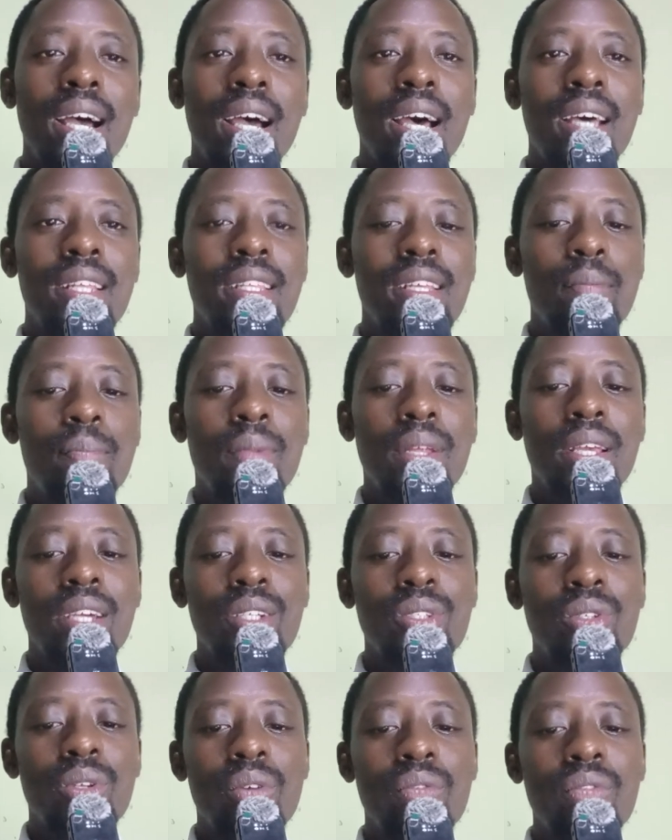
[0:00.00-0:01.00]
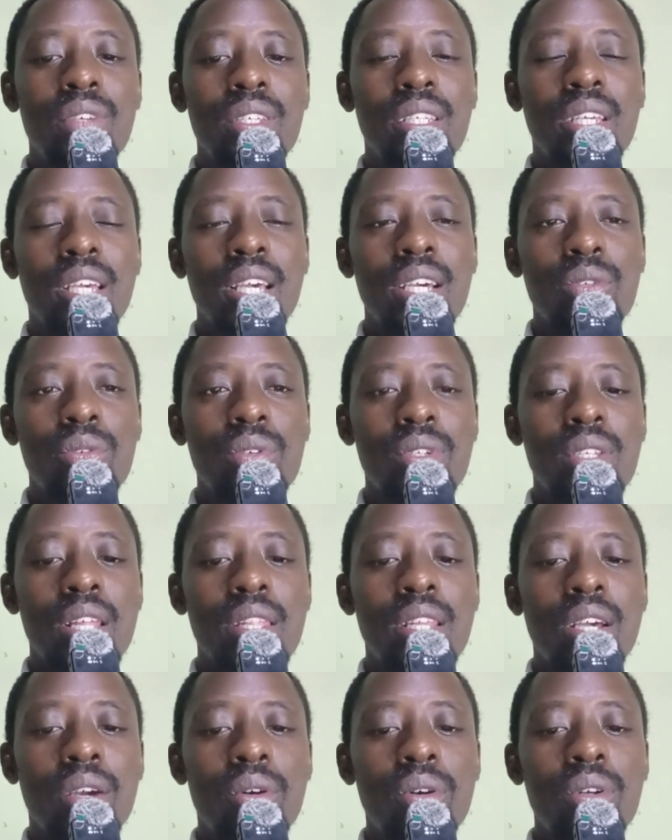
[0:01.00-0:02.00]
And the application of this case was that
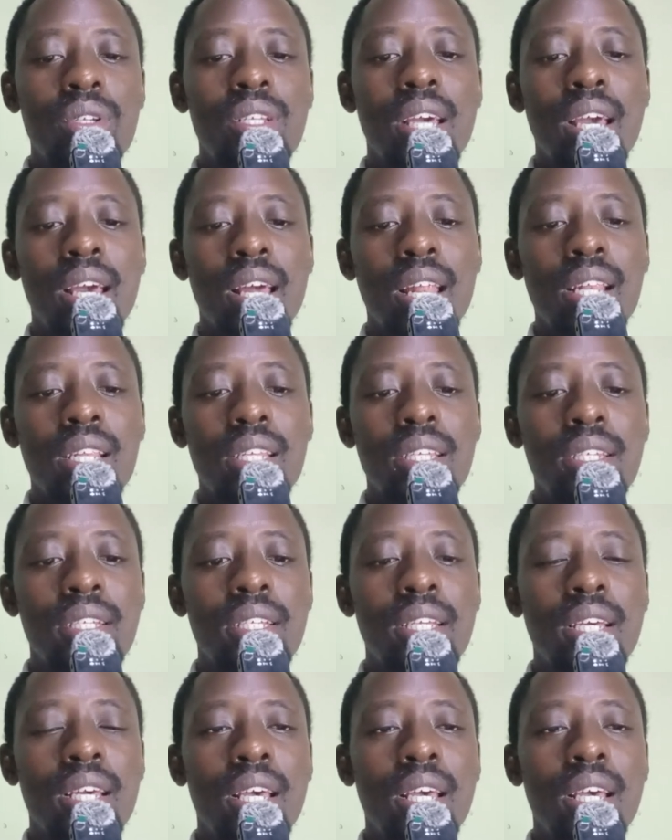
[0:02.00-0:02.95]
the court held